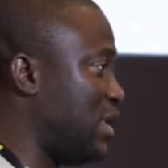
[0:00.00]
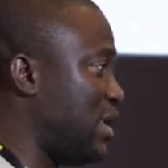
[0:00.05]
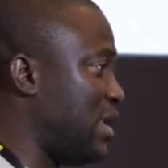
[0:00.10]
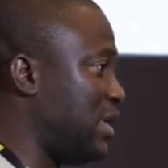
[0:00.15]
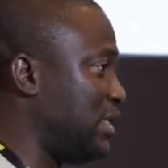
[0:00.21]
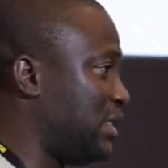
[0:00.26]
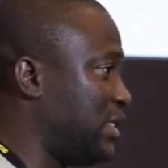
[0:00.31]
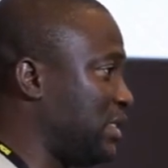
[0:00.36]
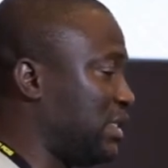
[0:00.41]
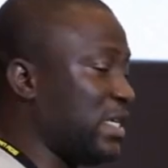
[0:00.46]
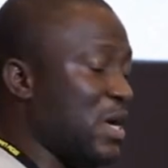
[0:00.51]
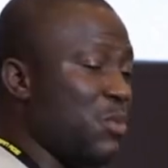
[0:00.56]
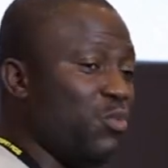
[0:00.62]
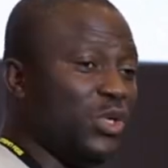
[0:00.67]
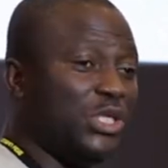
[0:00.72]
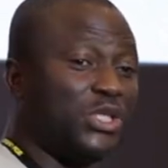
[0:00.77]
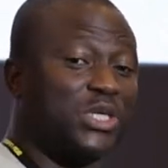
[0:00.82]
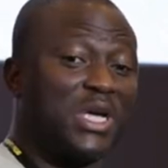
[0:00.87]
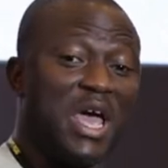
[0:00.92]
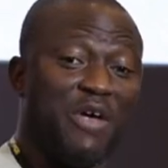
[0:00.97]
uh, system,
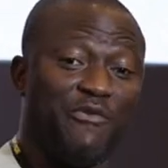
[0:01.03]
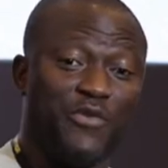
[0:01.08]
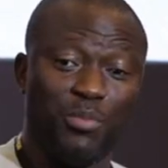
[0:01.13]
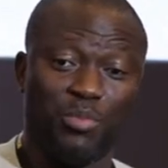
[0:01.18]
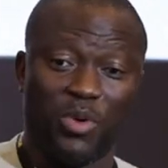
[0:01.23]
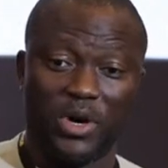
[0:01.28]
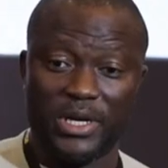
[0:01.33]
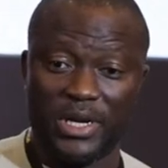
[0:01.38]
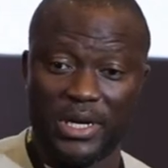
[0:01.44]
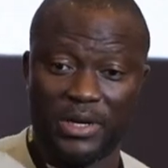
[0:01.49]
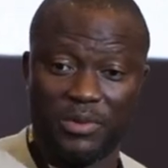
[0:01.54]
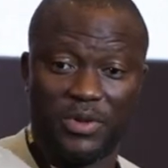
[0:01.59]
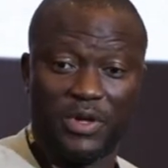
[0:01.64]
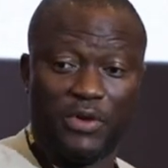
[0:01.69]
which everybody,